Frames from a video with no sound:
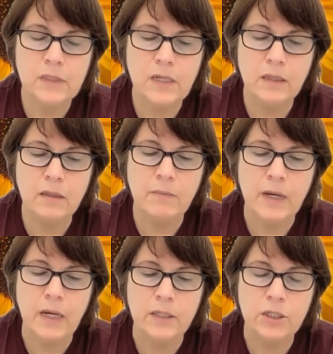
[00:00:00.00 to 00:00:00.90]
Take the
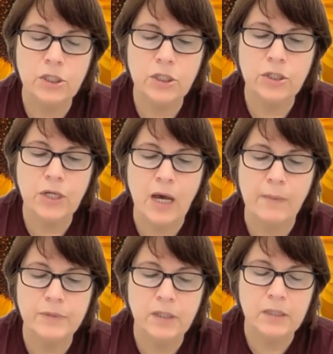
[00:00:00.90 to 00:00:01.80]
mind to the
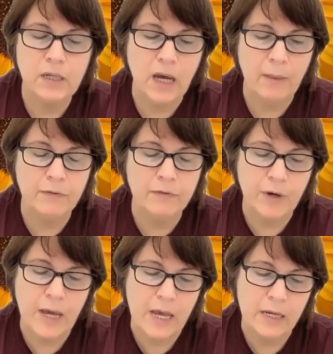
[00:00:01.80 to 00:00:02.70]
top of
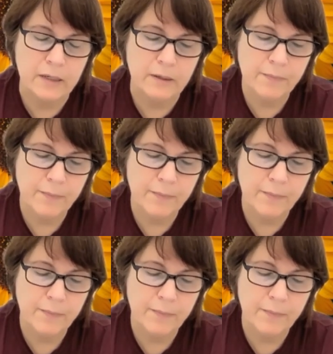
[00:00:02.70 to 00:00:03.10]
your head.